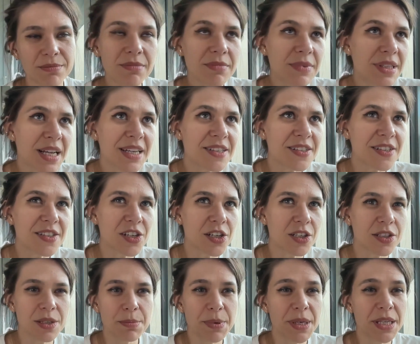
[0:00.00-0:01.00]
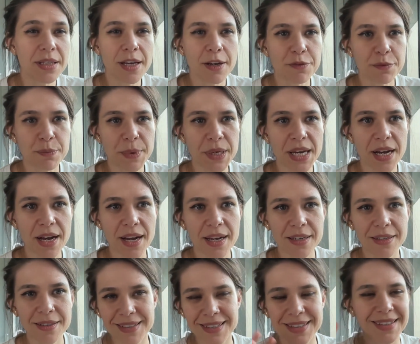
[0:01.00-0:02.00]
not necessarily be left
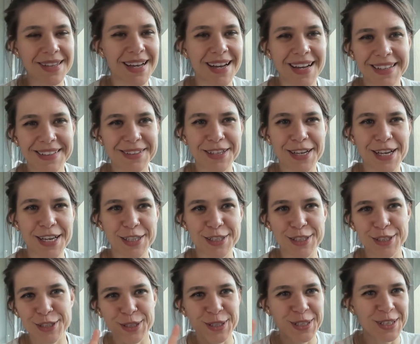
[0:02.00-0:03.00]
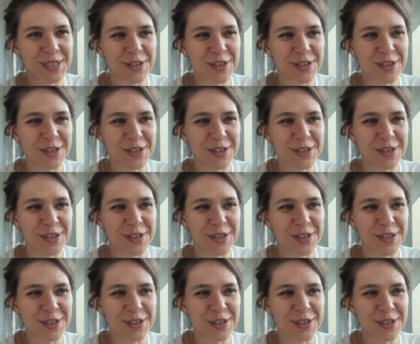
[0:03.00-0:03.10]
behind in that kind of